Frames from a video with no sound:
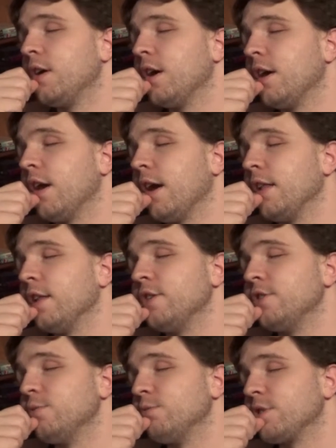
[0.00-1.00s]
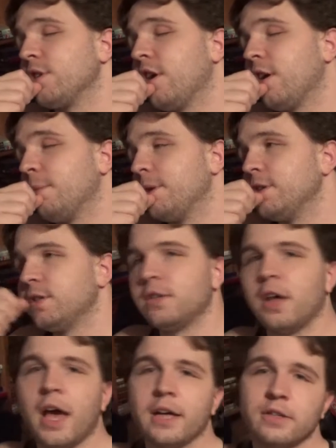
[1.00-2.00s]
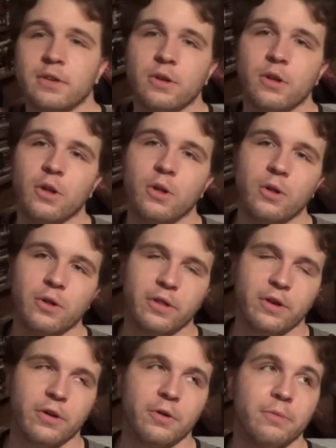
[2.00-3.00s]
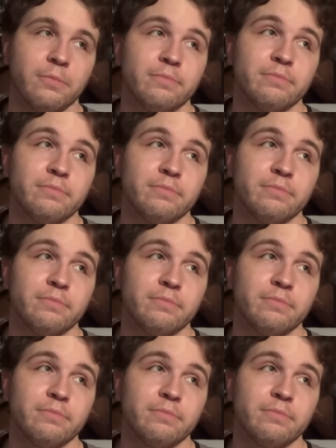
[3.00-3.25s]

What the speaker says: Annihilation was garbage. As a whole, though,